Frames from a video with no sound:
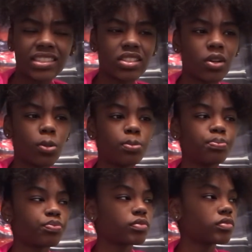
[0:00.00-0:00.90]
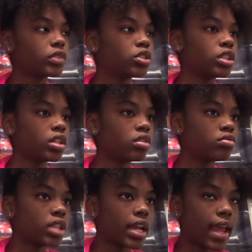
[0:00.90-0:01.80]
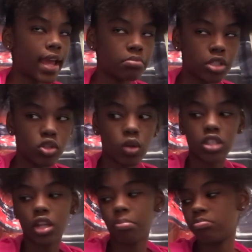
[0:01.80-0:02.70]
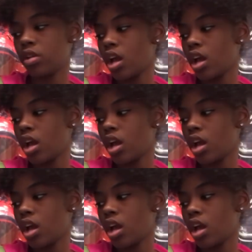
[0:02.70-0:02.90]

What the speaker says: So she steady asking me these questions.